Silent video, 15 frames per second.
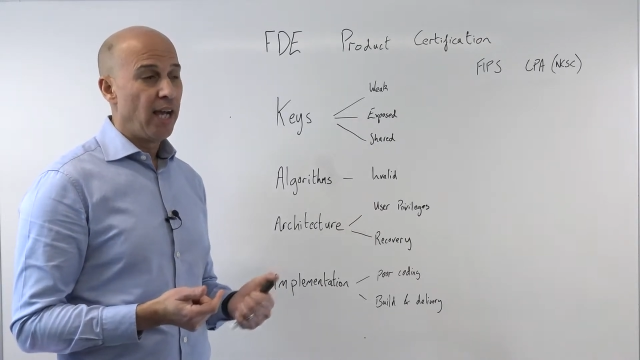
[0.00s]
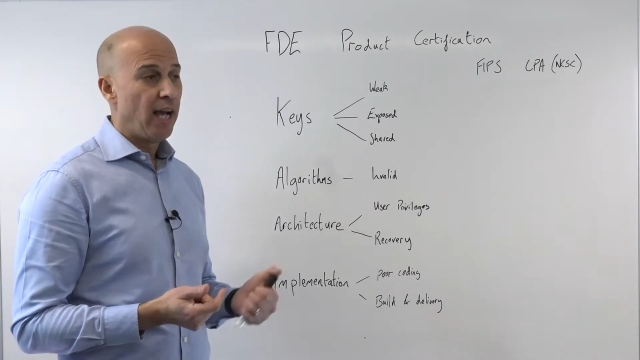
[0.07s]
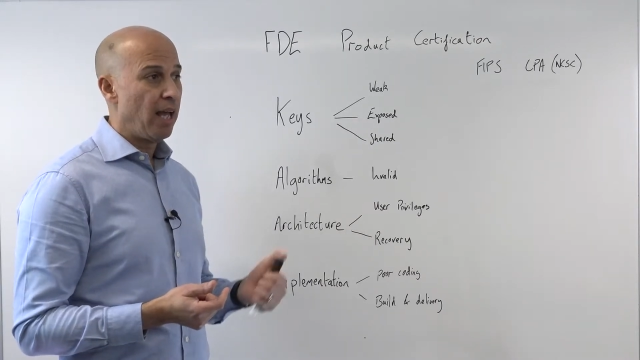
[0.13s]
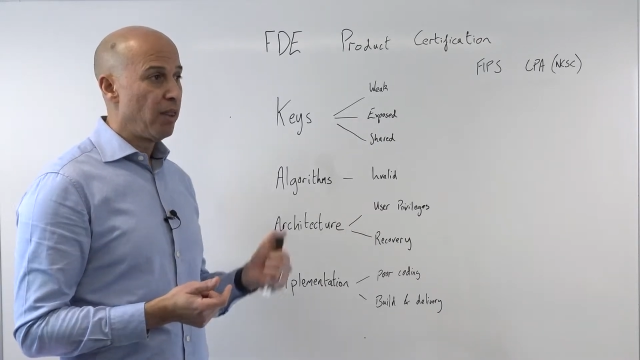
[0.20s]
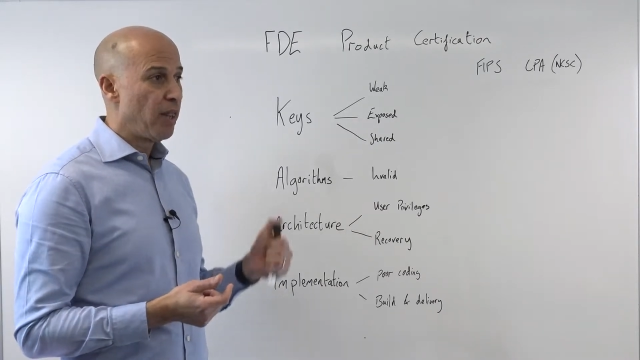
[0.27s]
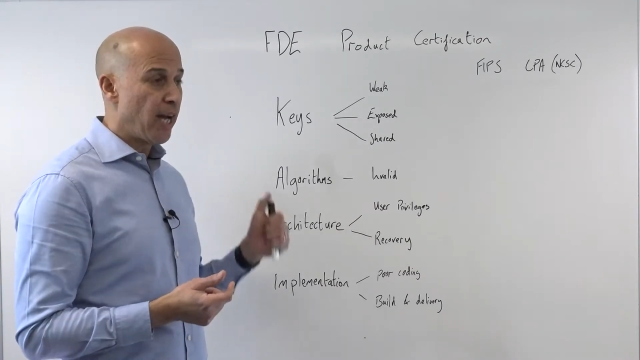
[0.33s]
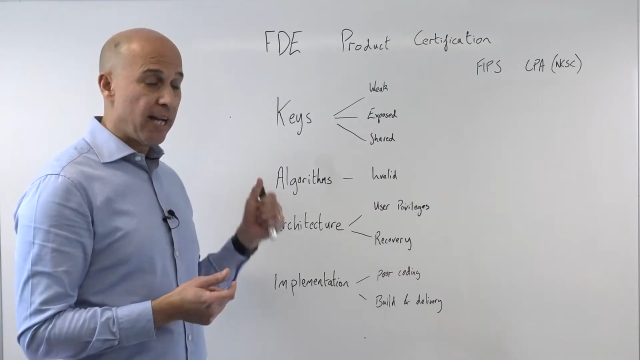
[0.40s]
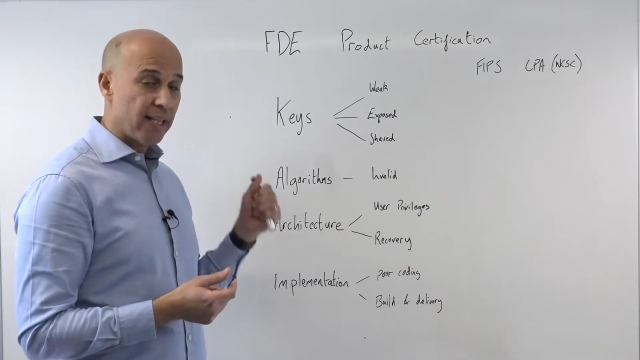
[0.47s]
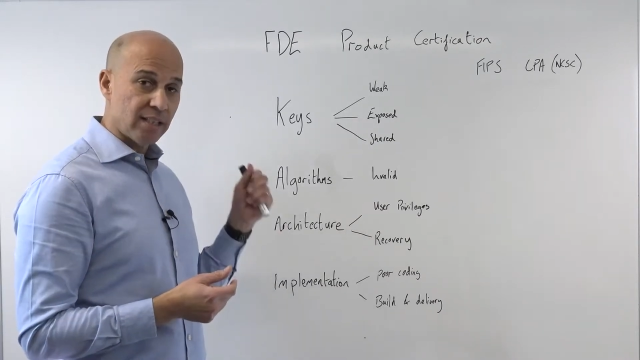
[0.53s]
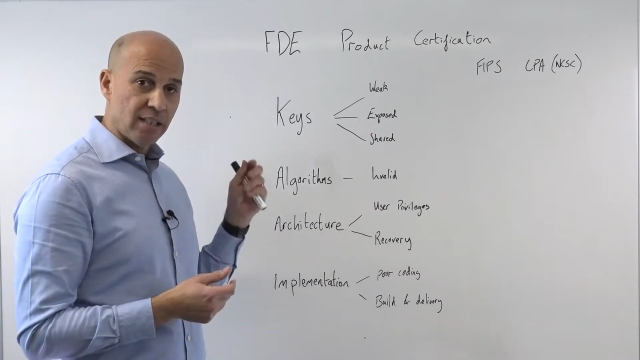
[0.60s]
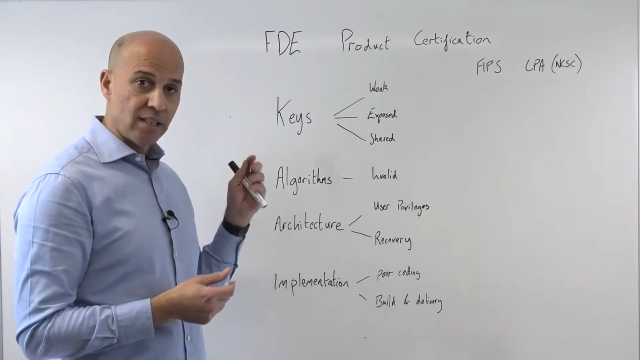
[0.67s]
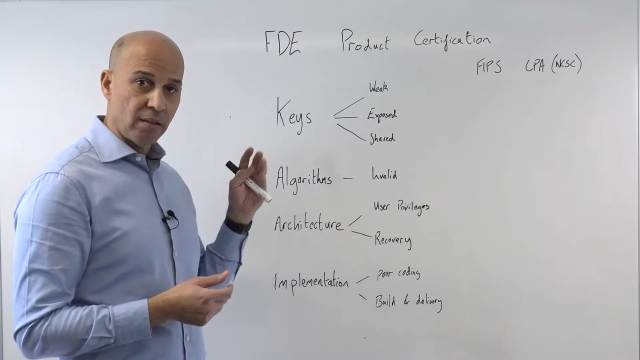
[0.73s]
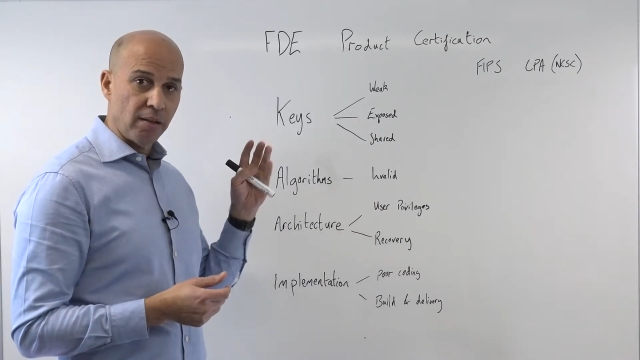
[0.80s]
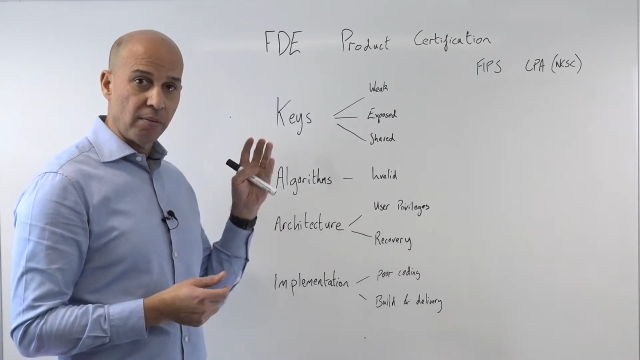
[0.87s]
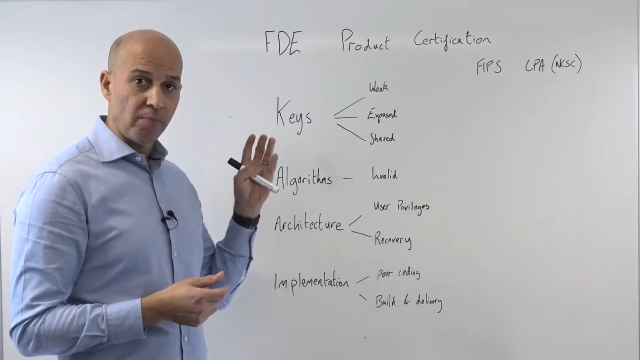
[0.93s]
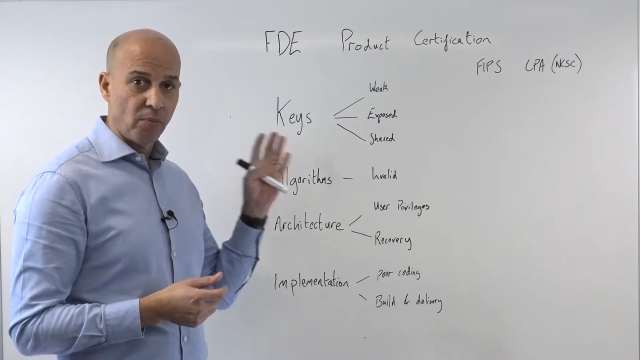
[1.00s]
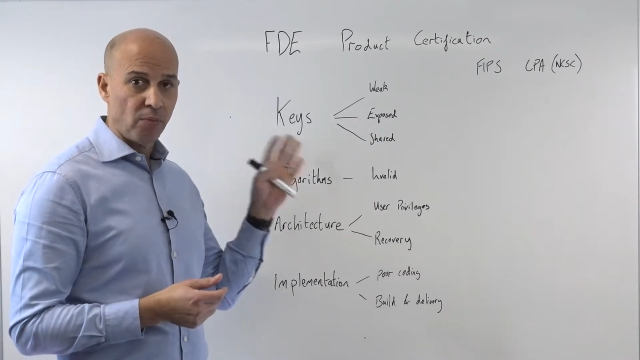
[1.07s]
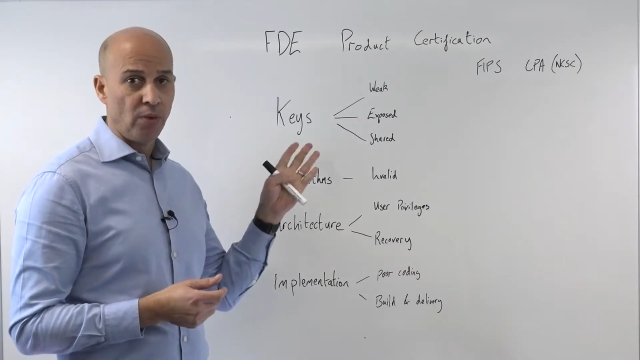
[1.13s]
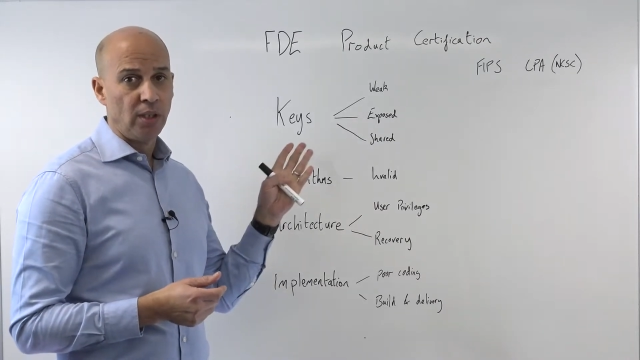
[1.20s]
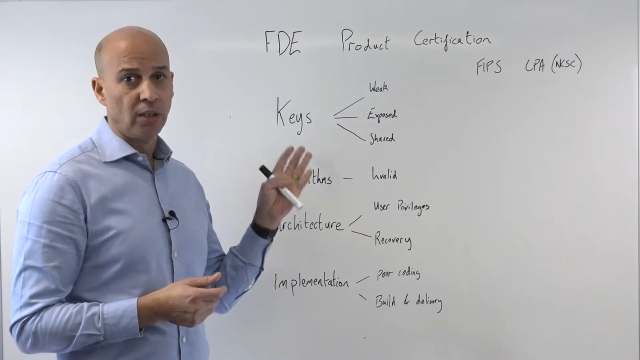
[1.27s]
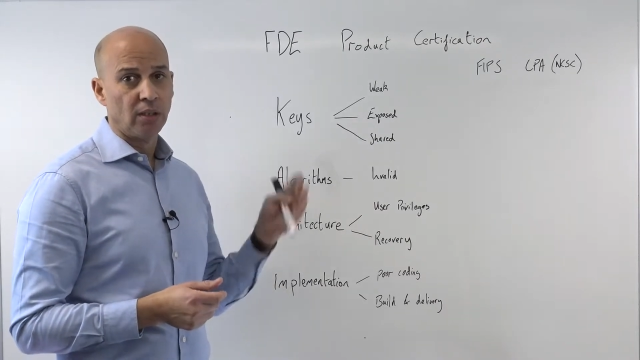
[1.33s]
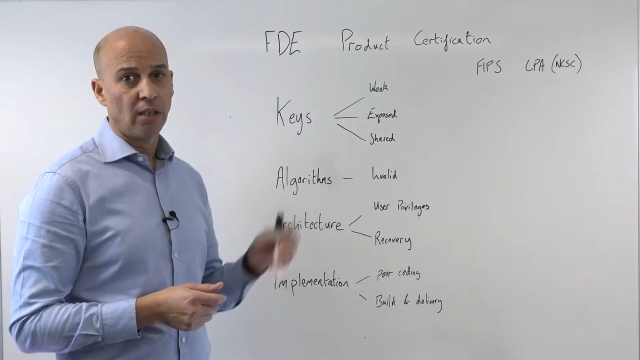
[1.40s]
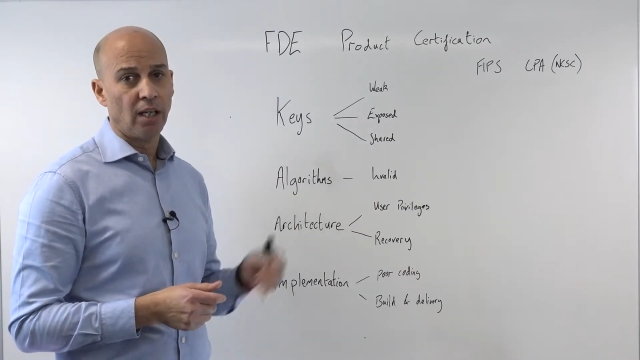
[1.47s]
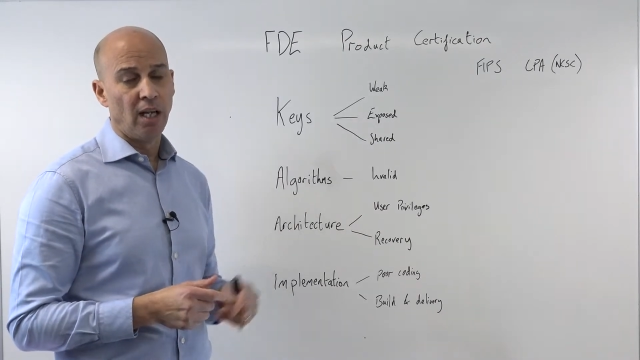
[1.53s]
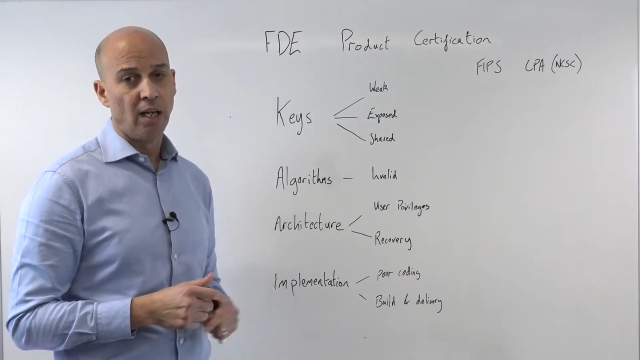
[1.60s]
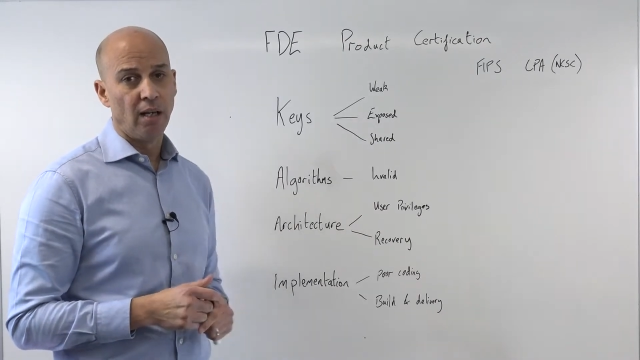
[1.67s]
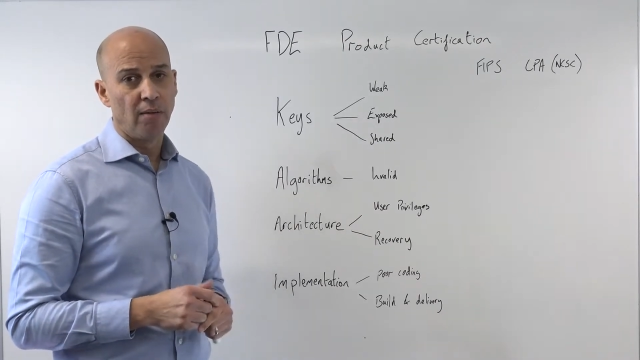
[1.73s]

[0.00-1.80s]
and that's the real